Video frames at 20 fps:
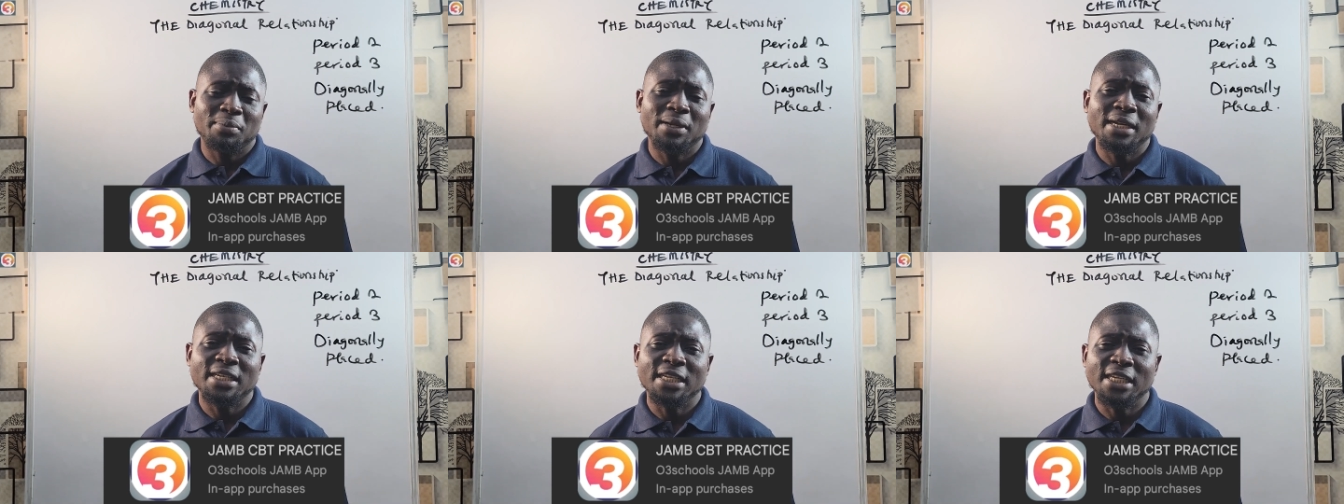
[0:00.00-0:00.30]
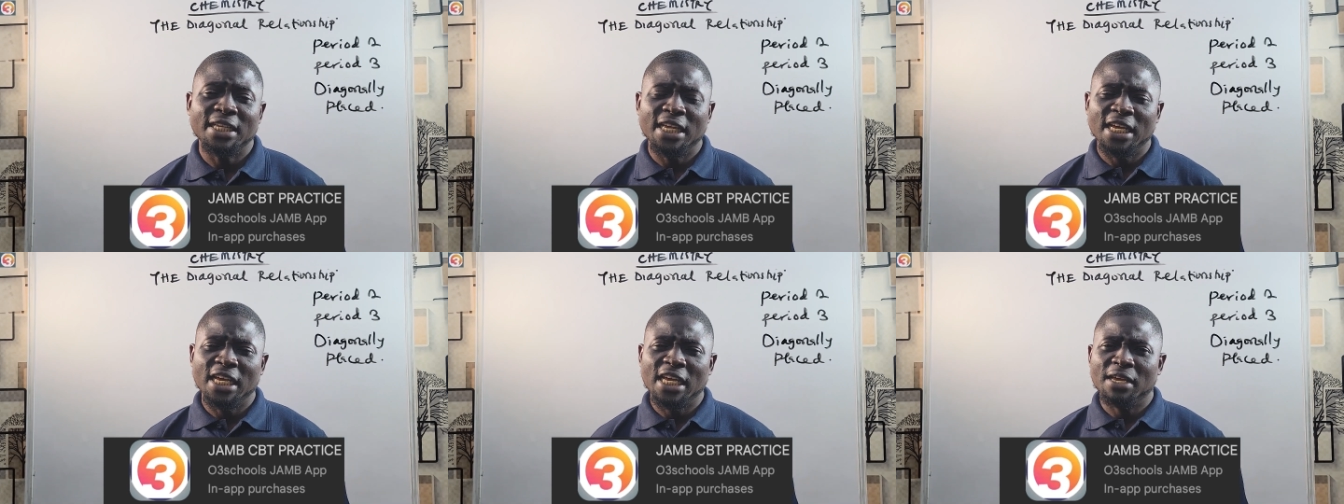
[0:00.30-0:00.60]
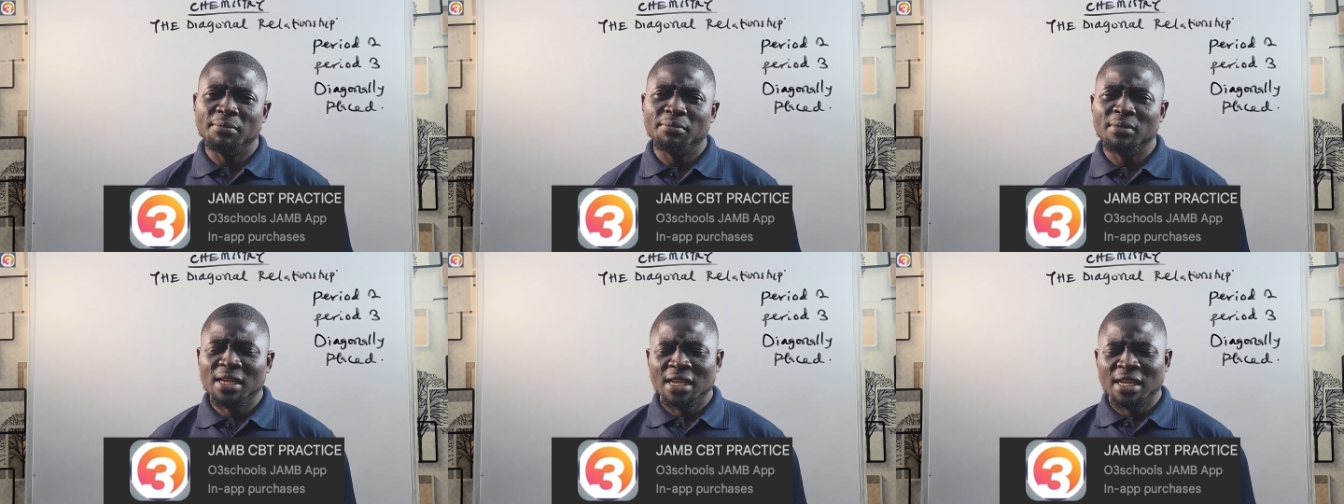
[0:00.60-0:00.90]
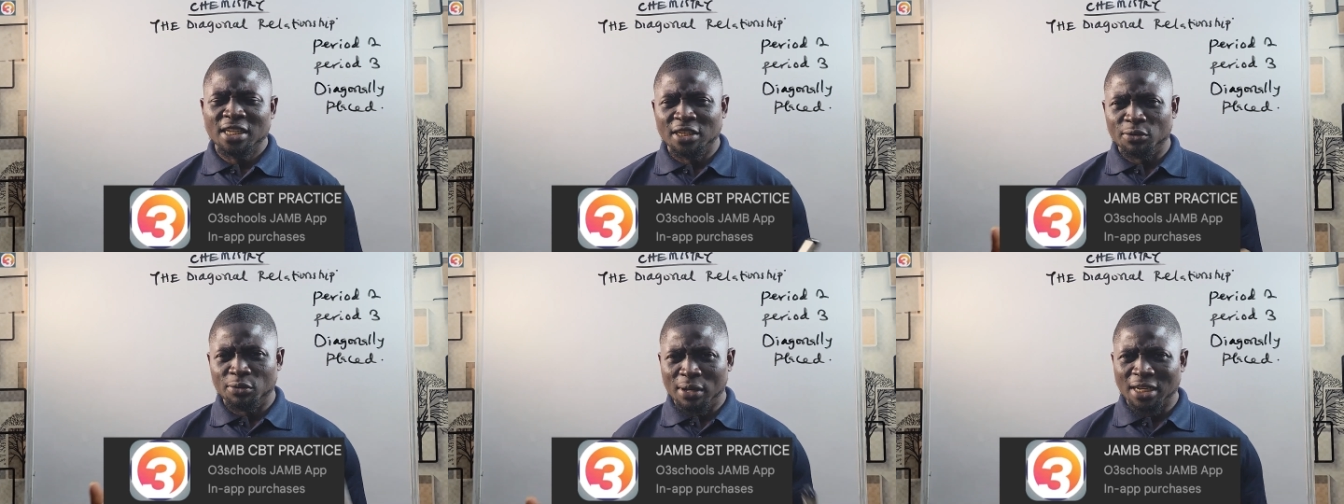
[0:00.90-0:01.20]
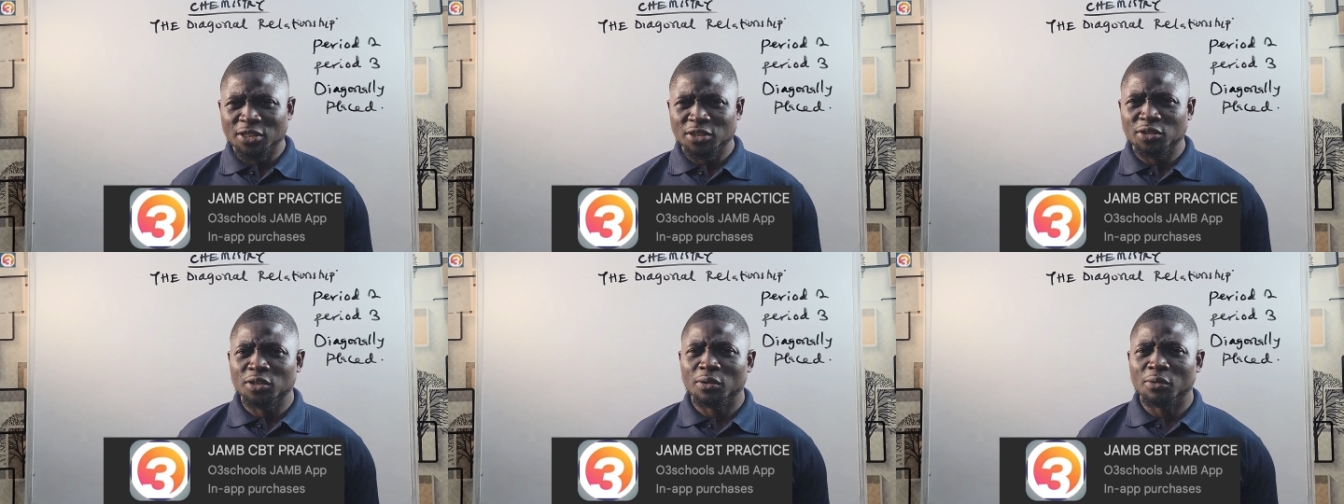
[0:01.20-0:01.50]
play the game. You
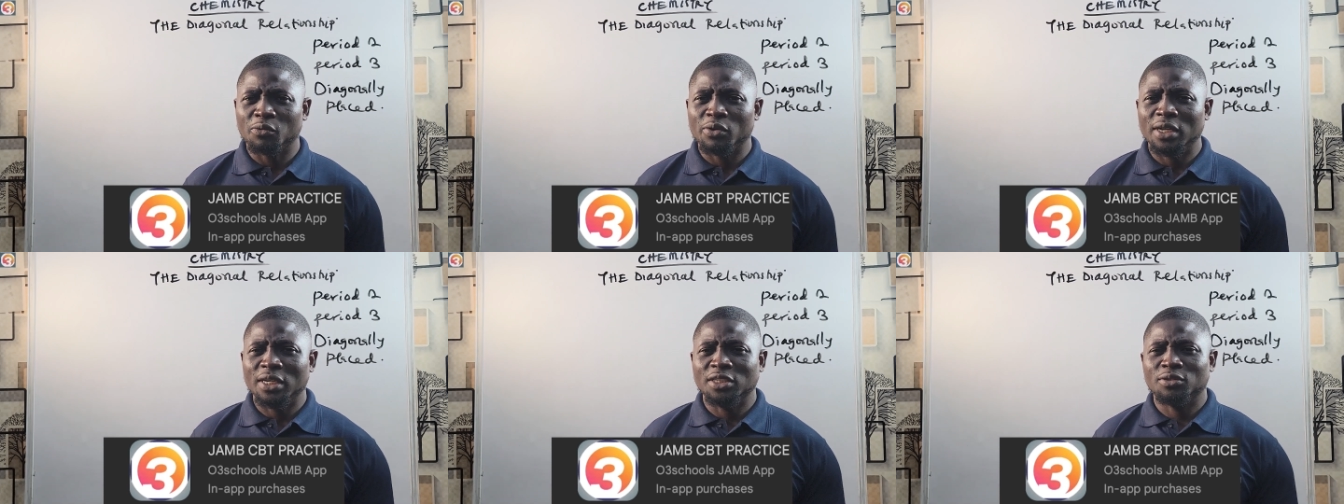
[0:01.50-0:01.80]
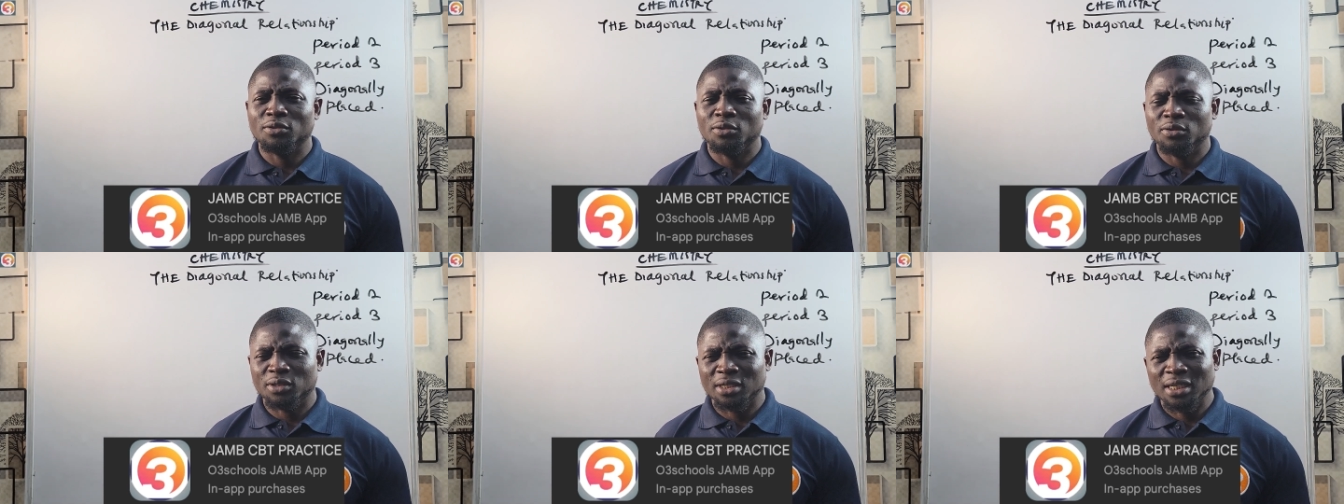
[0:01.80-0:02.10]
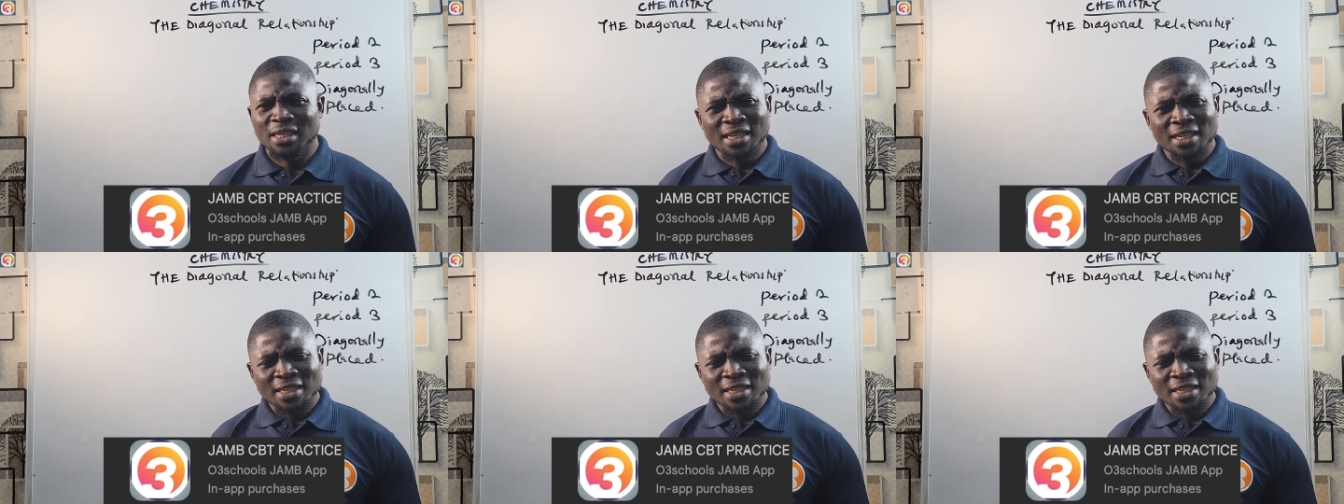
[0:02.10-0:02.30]
ask you some questions.